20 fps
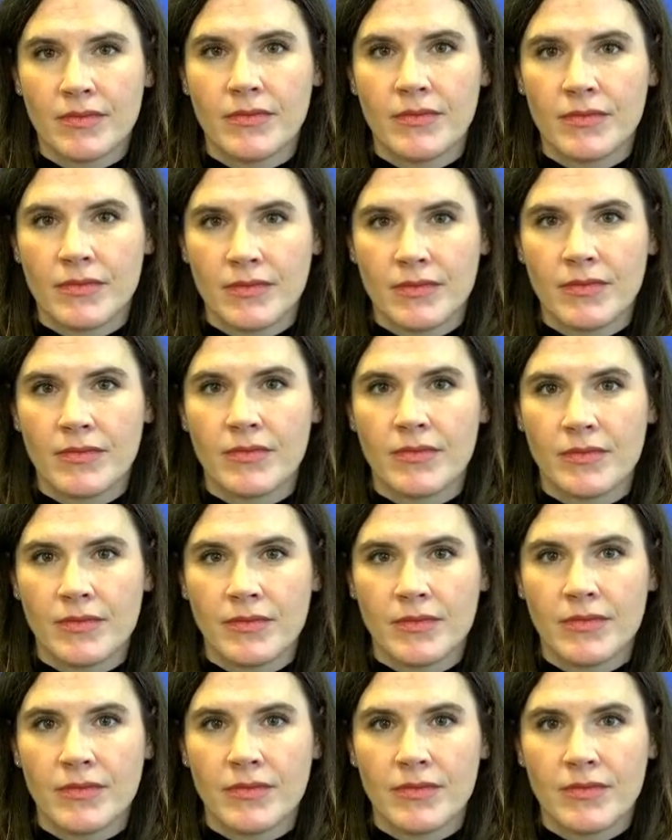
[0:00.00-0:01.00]

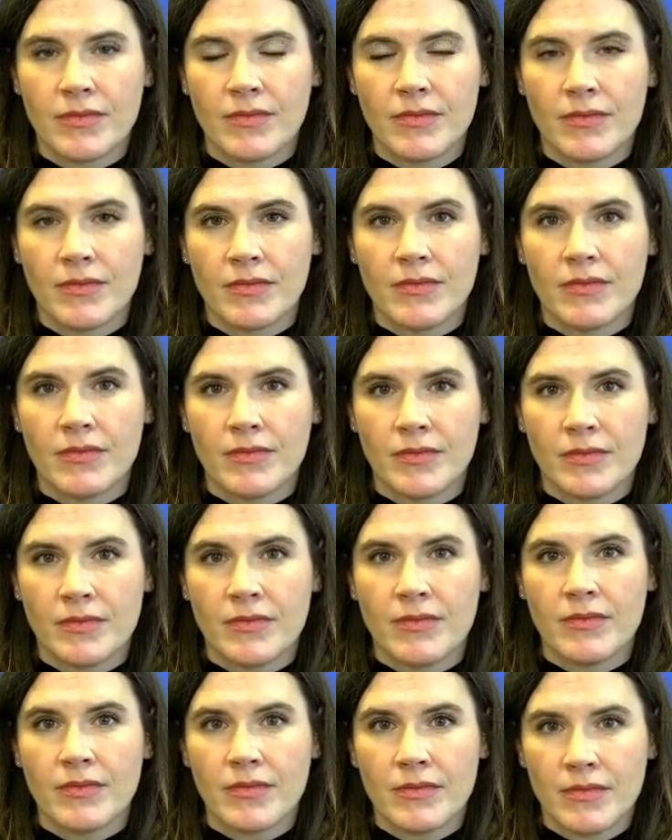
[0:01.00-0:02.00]

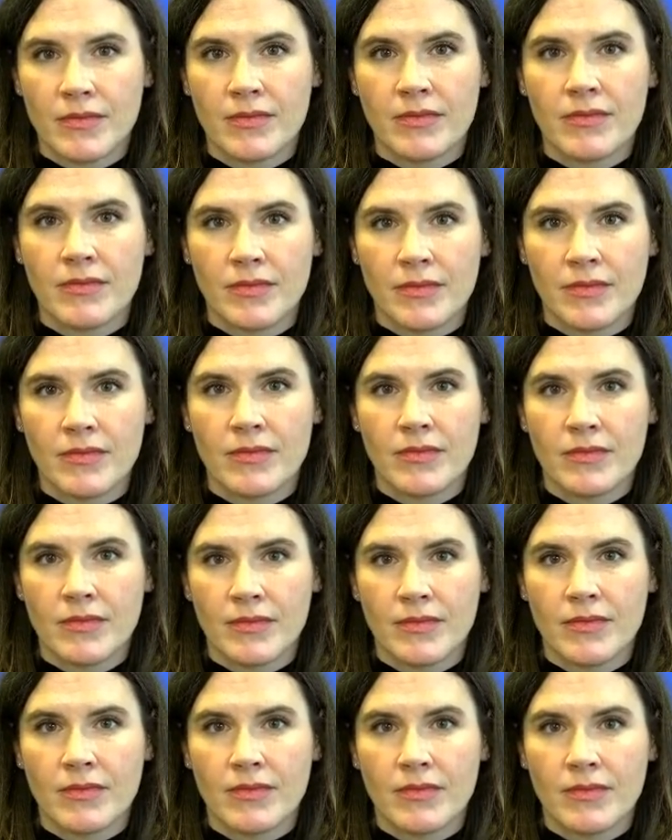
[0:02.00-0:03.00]

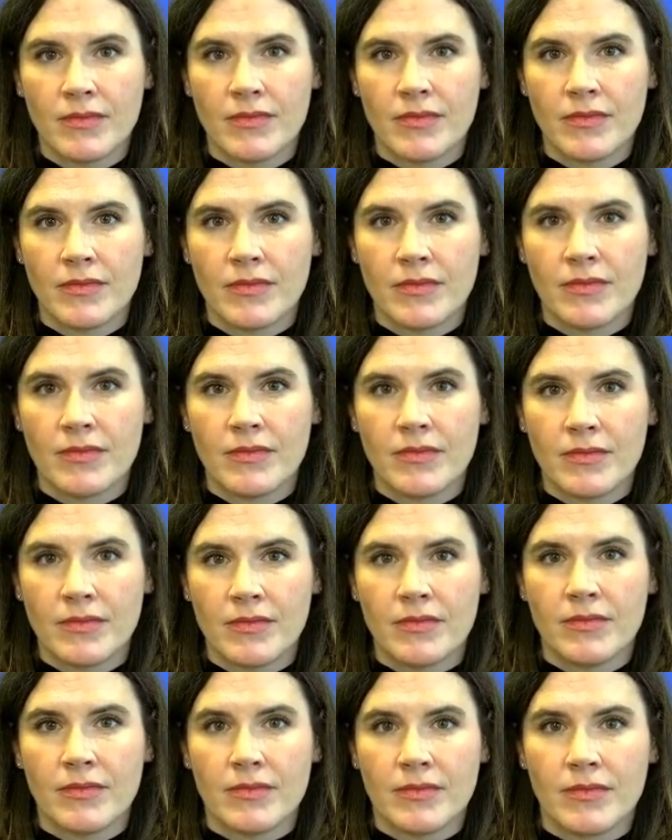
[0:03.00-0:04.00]

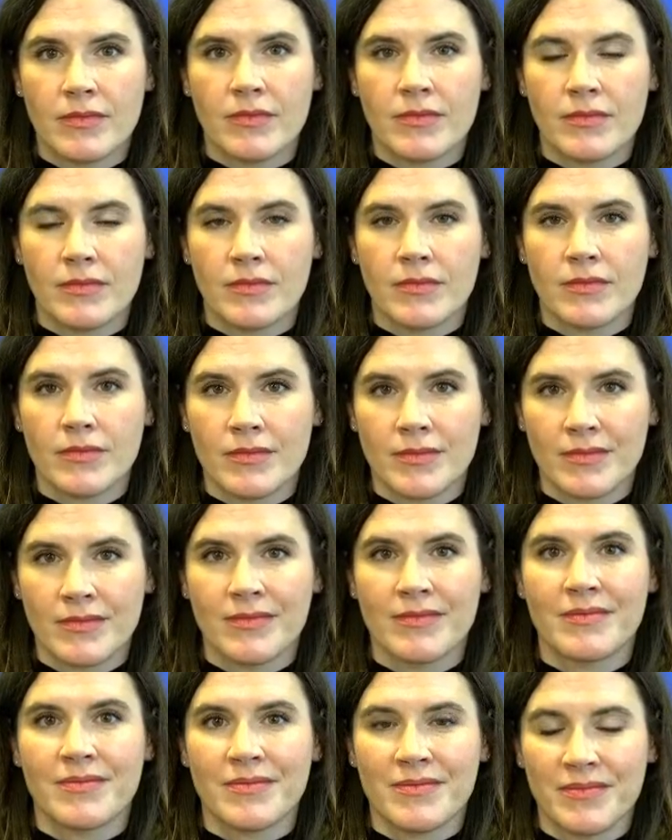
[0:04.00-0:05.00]

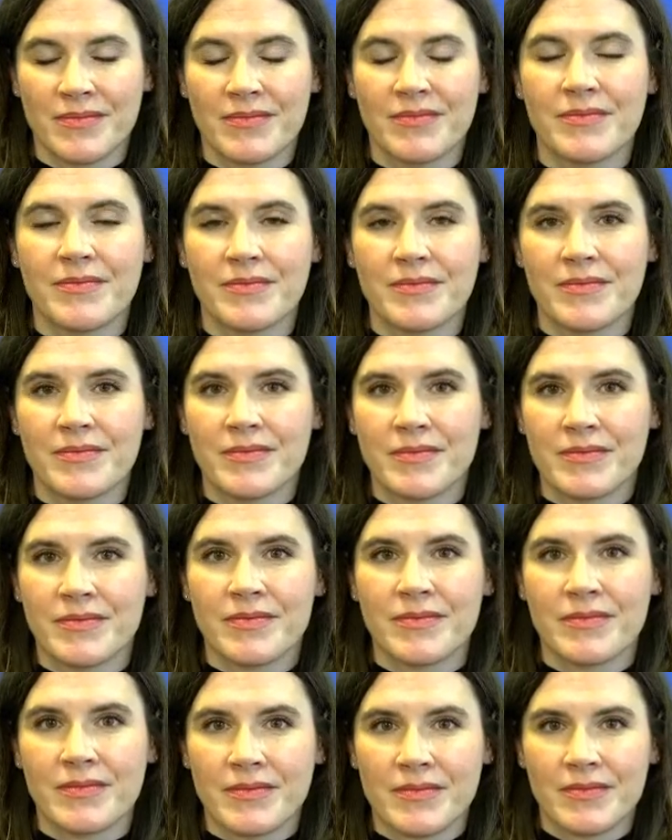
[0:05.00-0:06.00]

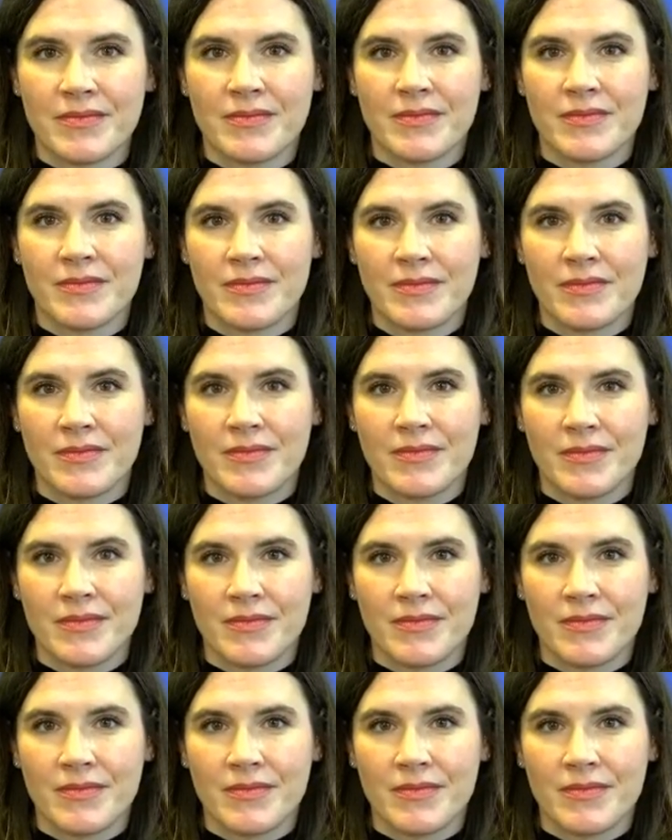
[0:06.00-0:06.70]
The person shown says nothing.